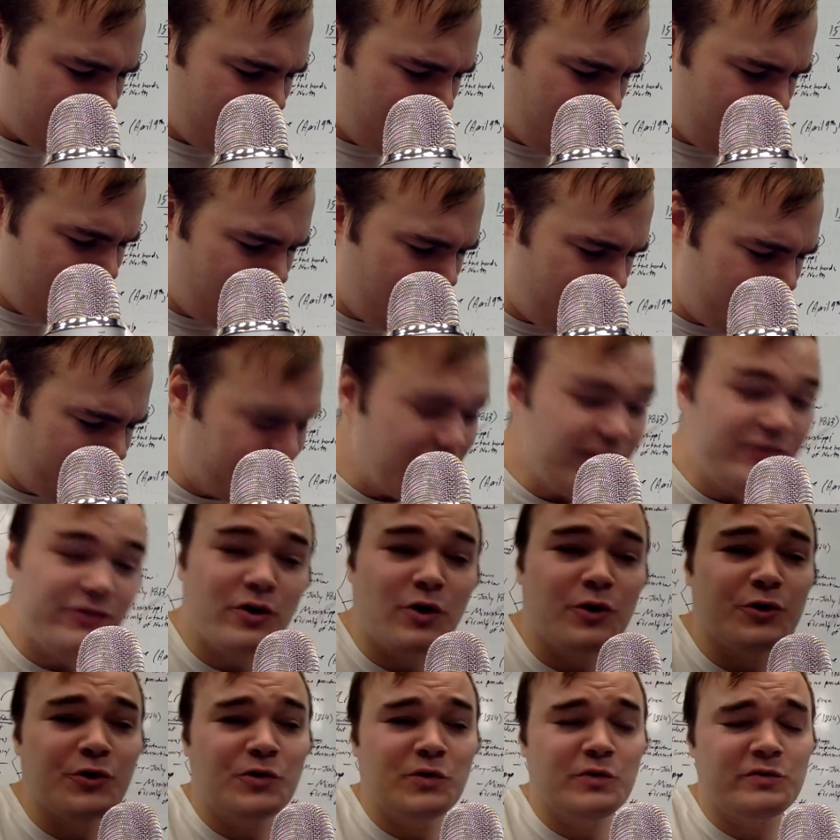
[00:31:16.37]
That's
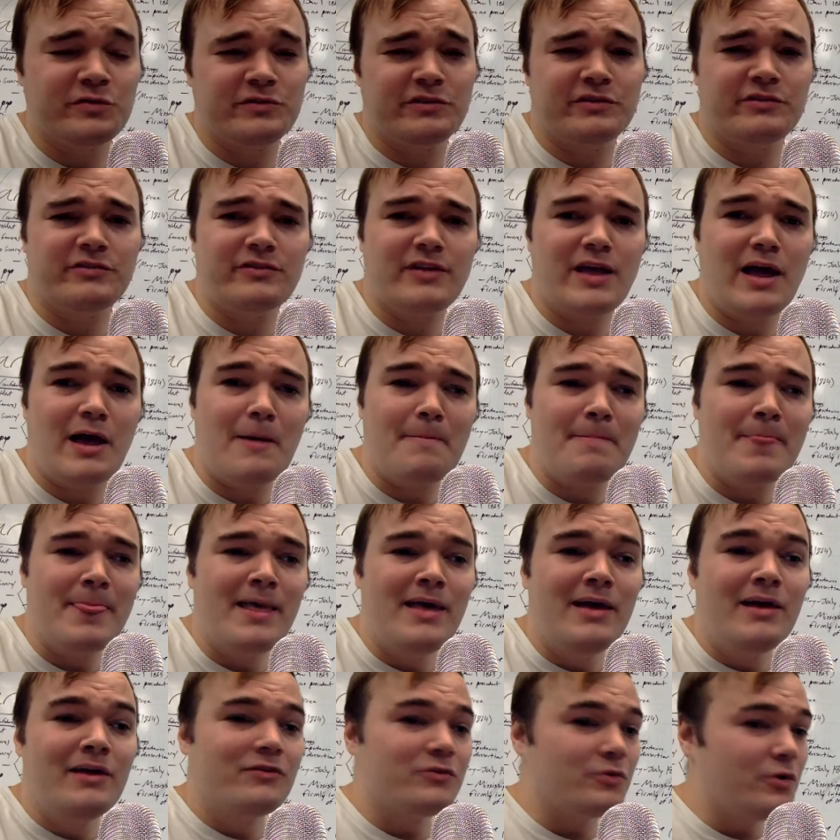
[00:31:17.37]
all useless now.
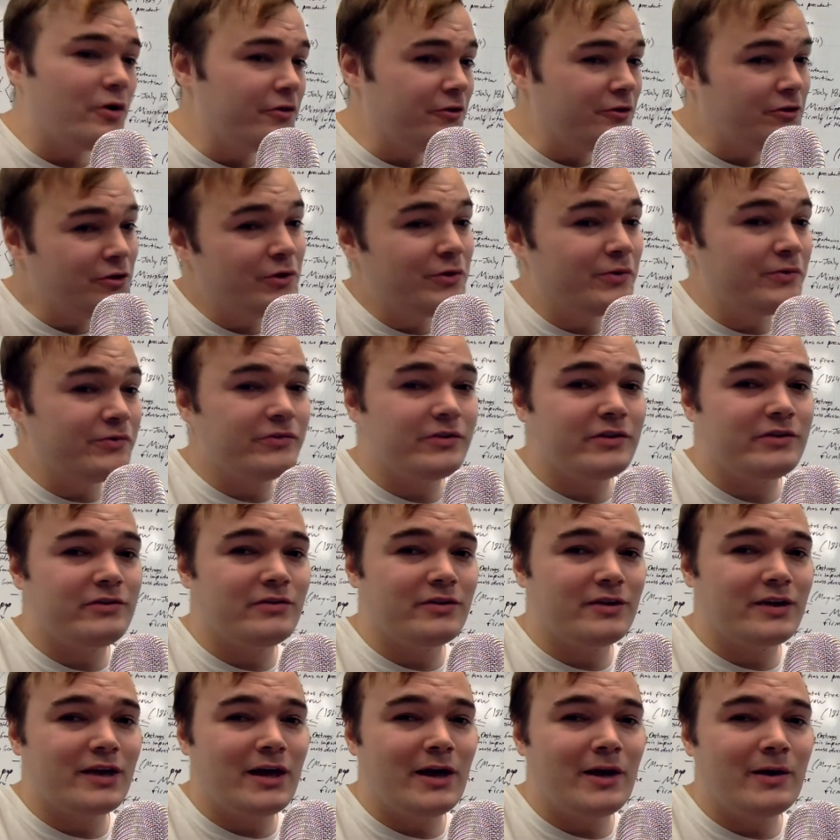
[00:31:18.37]
So all the loans they
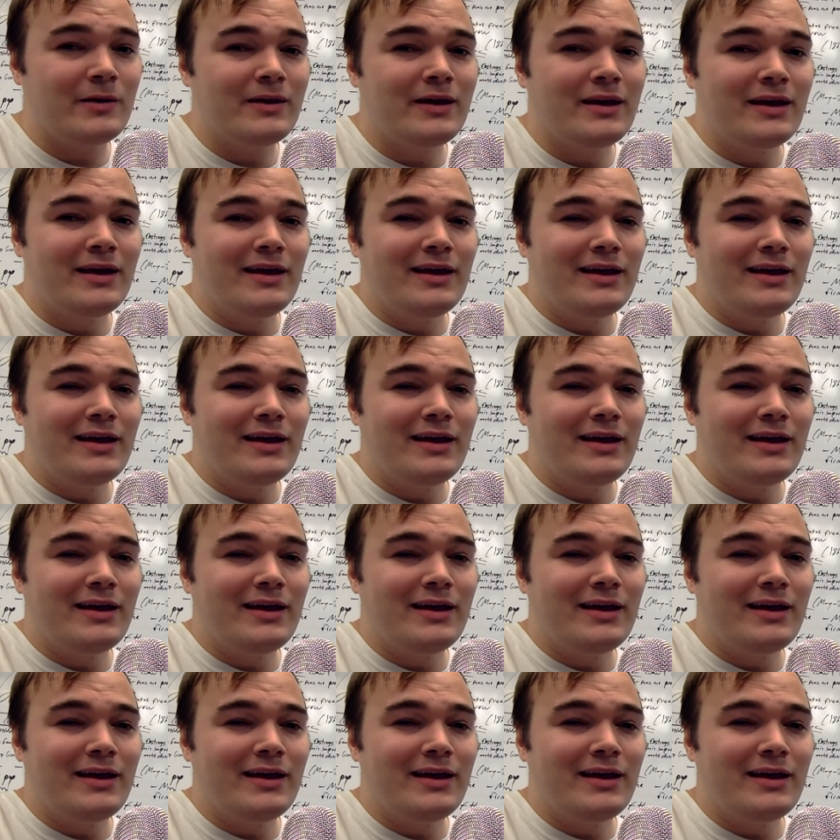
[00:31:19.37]
took out